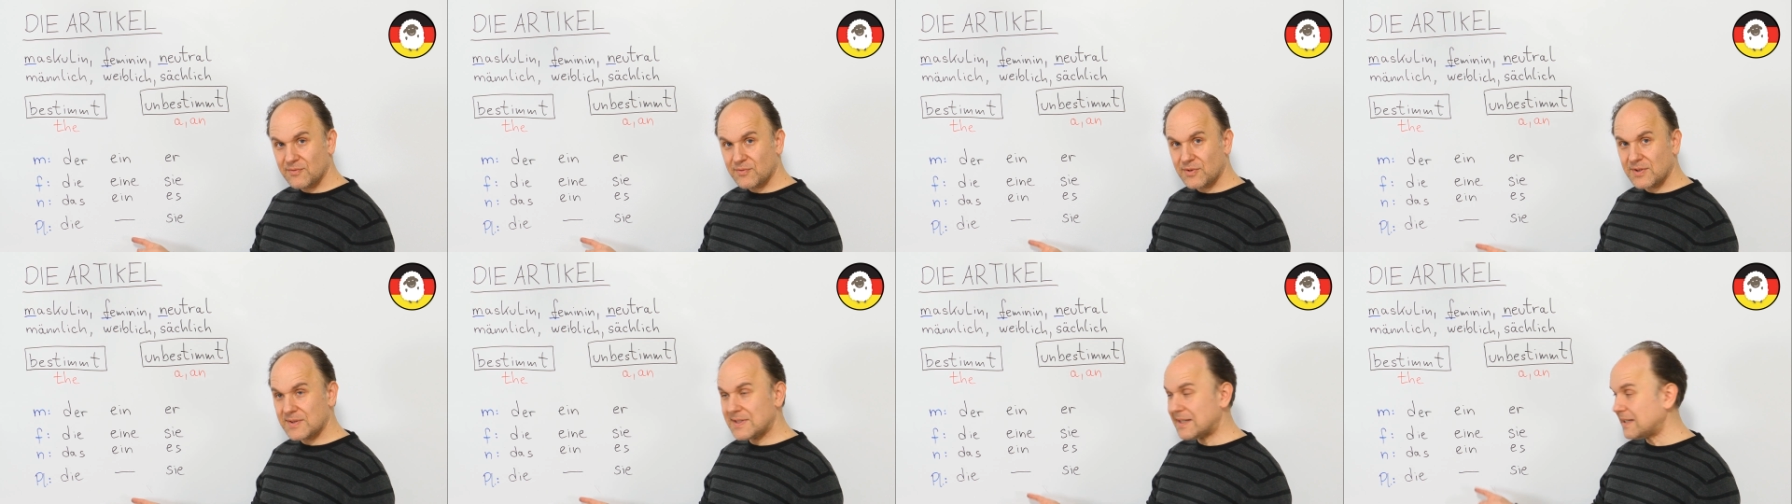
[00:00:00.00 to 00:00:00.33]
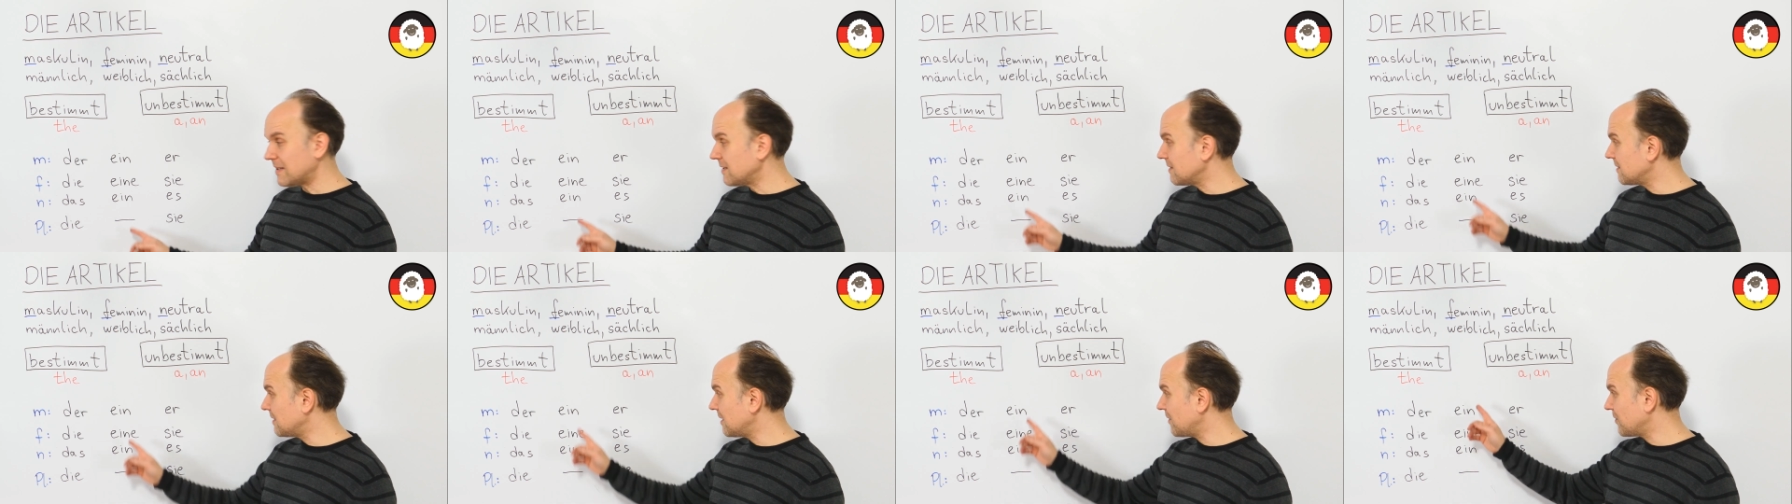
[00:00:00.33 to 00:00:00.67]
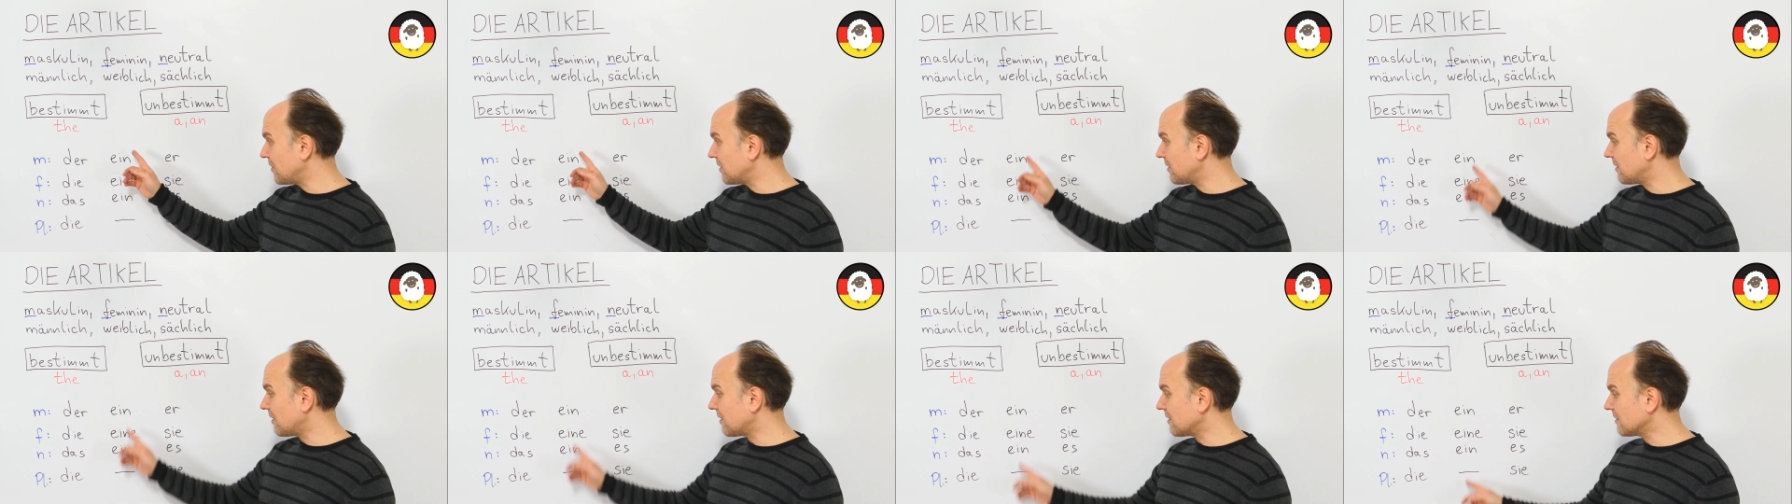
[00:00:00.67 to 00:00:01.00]
For the
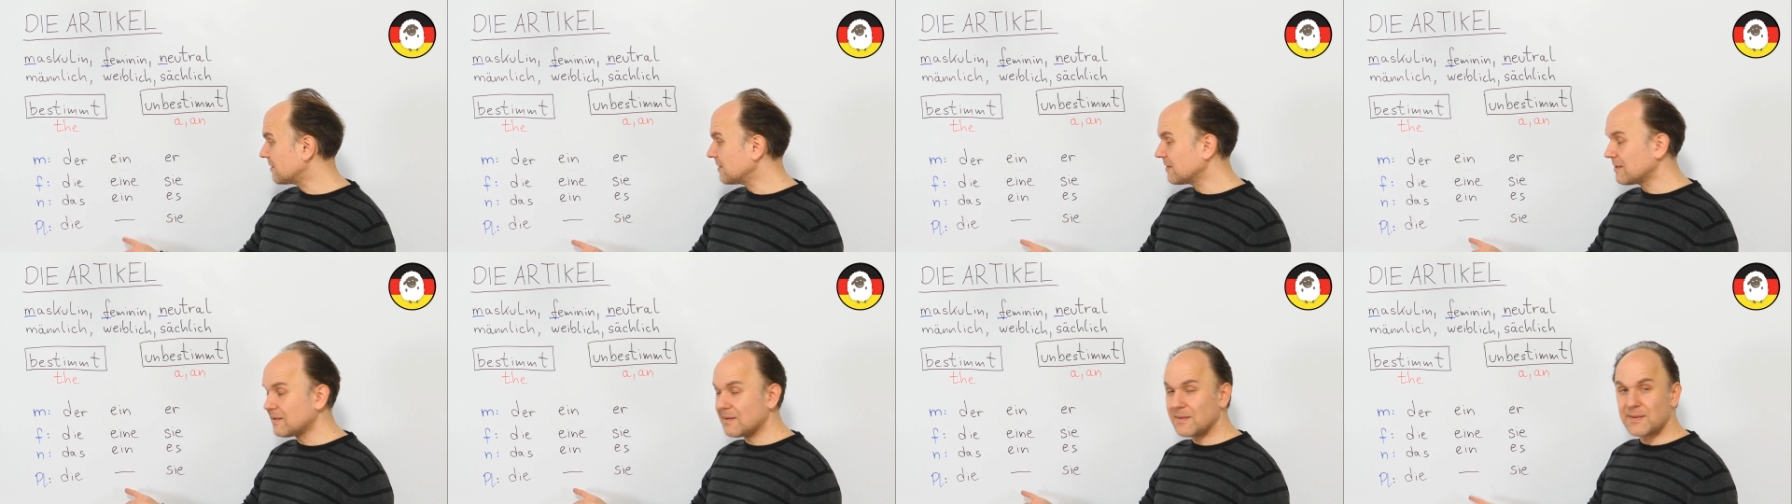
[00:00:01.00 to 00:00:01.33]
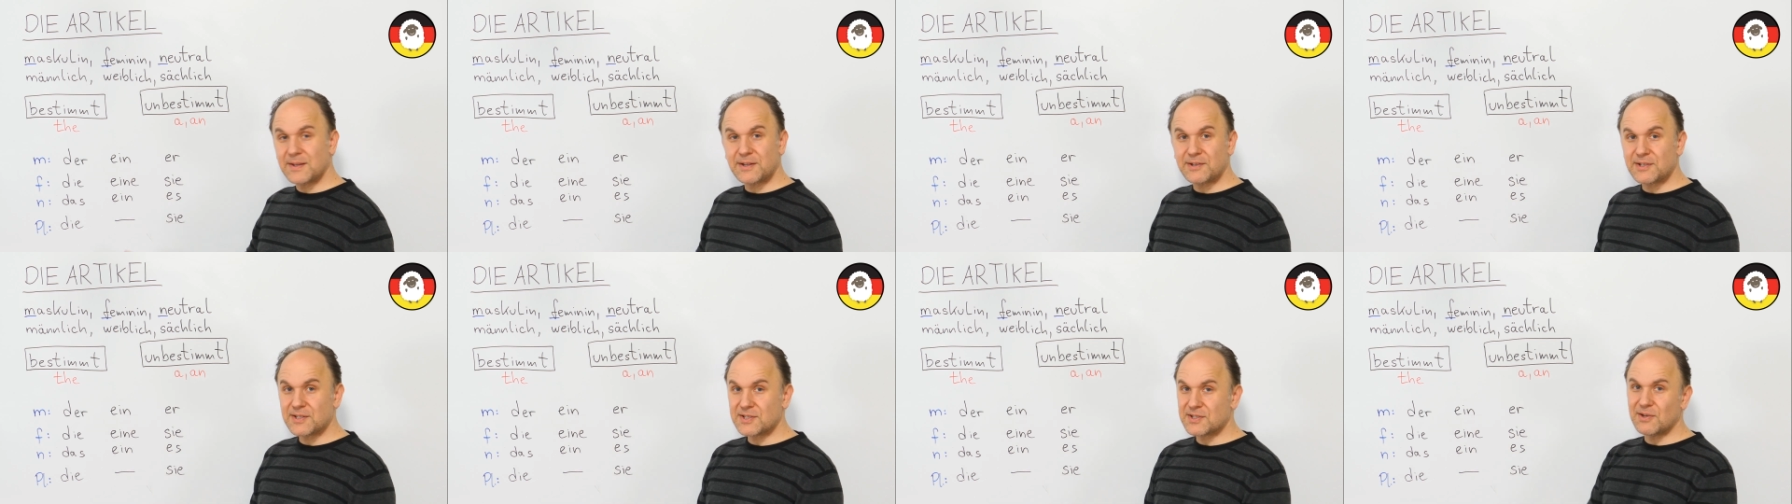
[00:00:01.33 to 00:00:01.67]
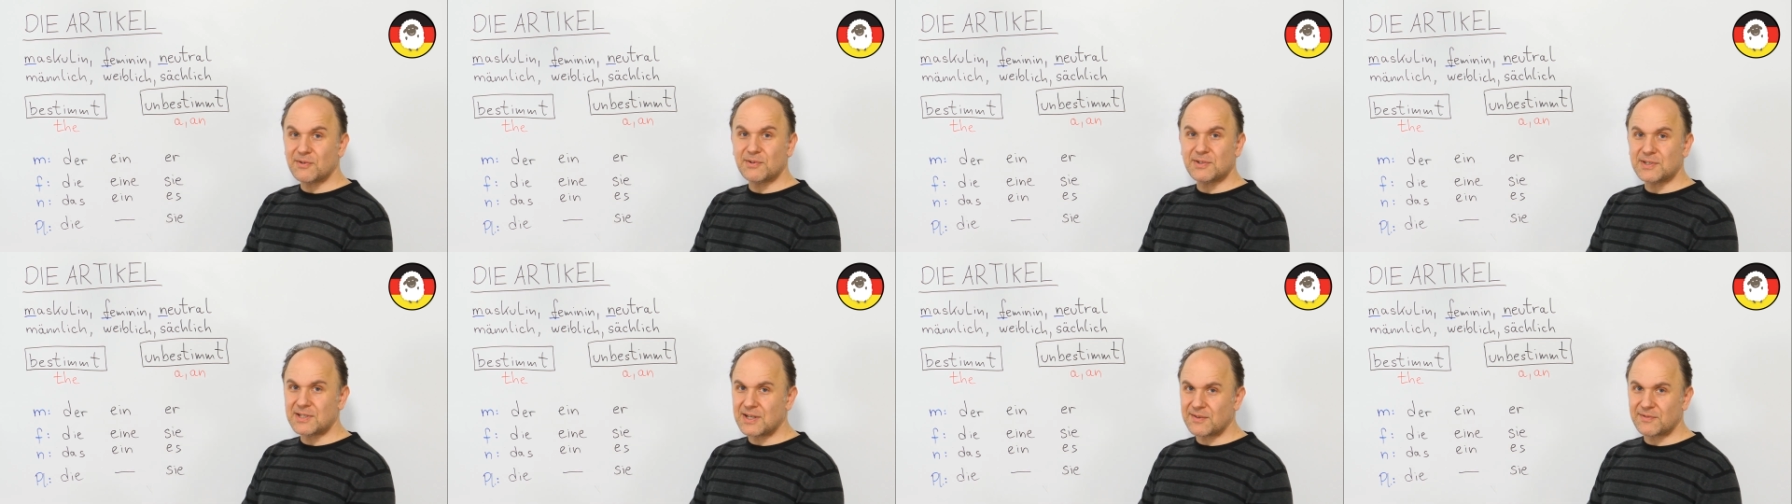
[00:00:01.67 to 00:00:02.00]
indefinite article, there
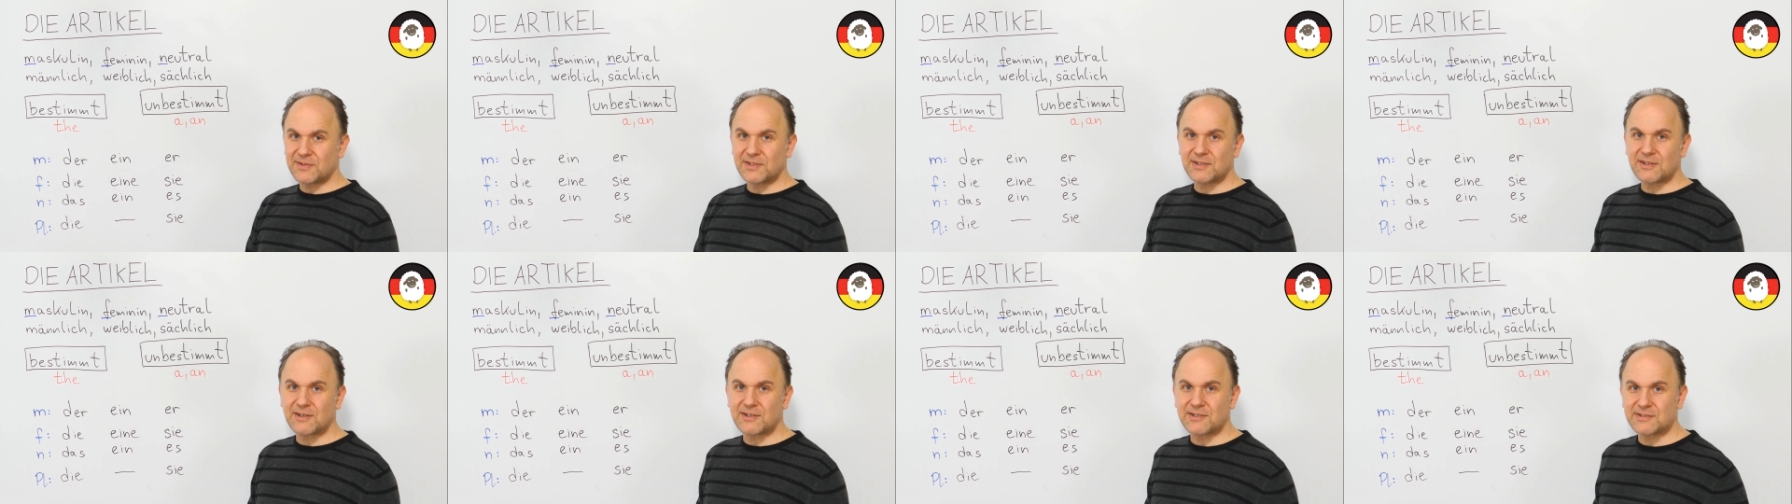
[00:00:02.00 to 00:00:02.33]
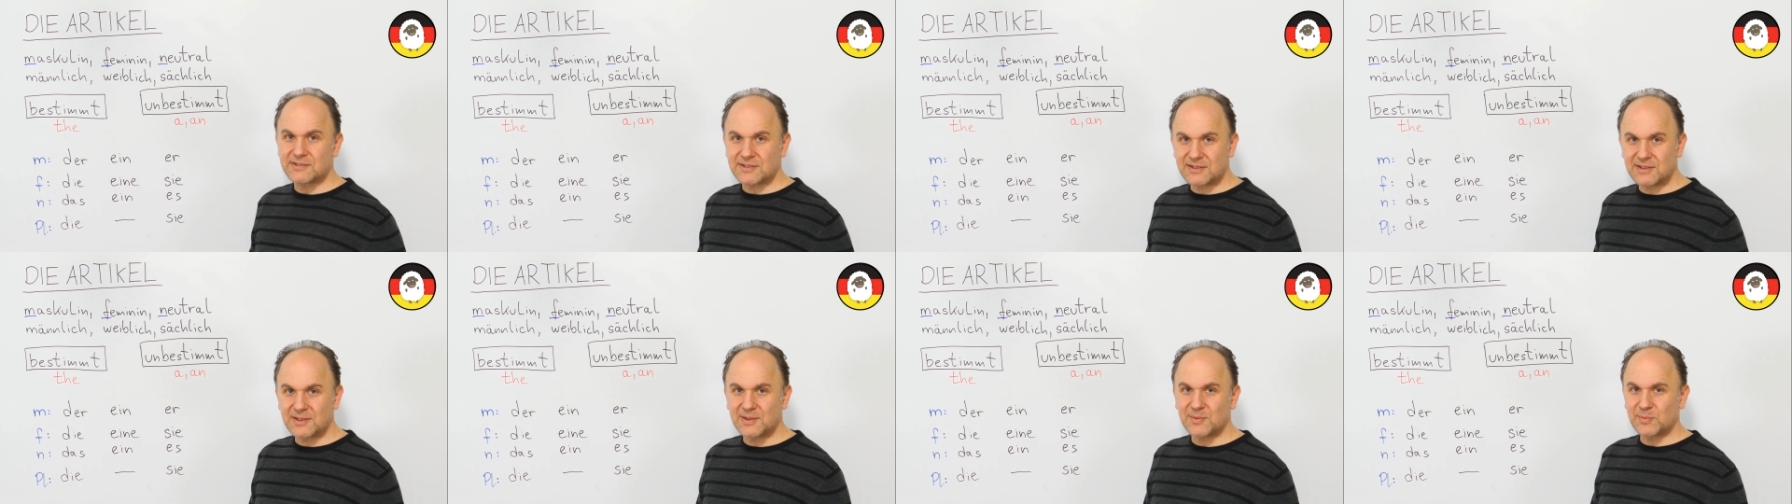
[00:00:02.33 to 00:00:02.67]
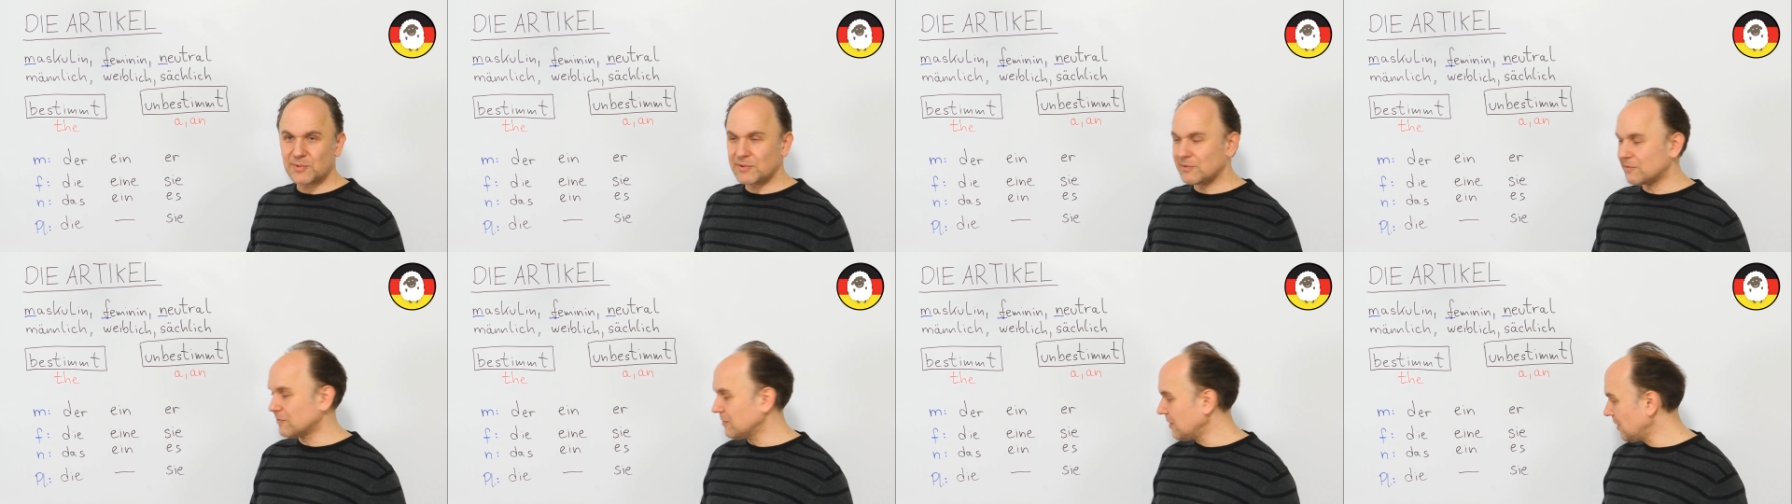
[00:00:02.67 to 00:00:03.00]
is no indefinite article
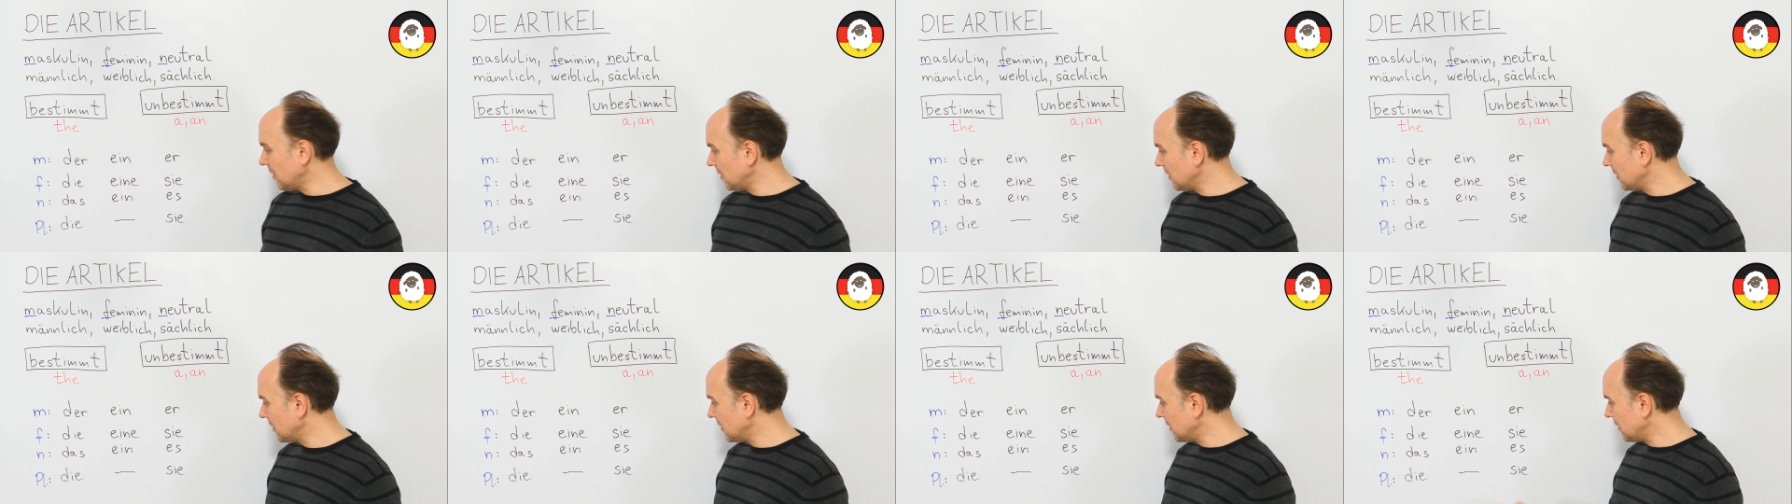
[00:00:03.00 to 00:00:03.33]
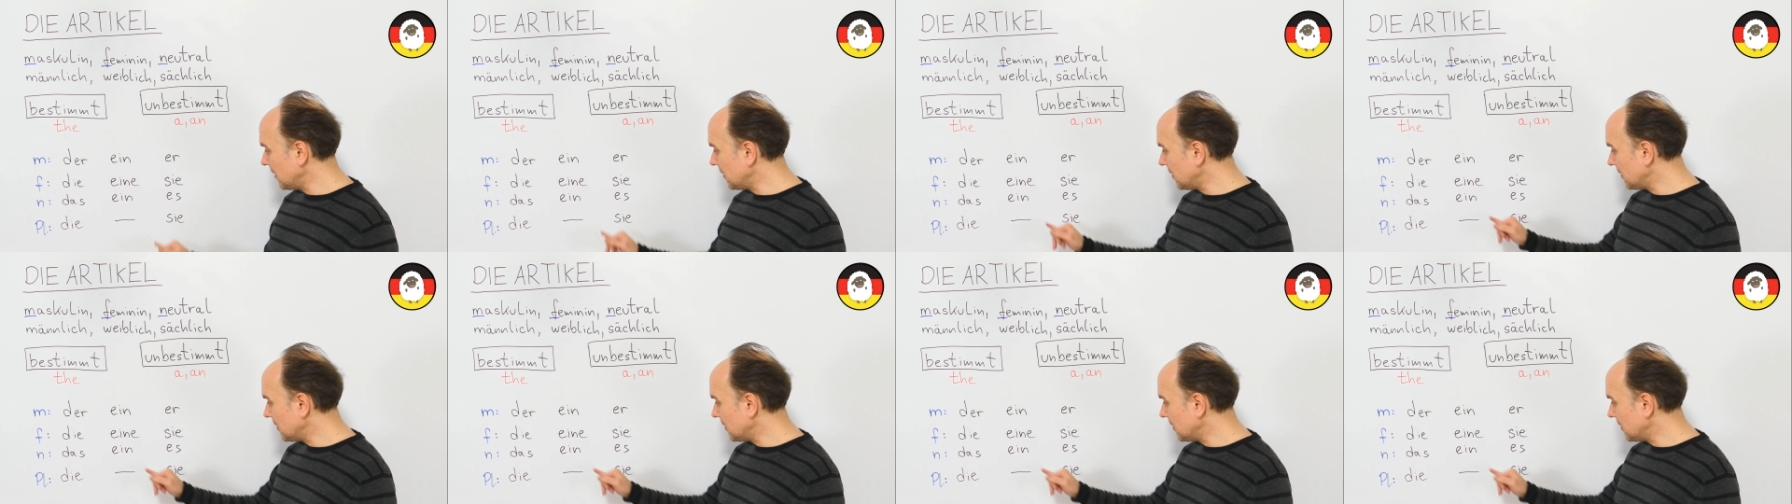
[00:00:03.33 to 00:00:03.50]
in plural.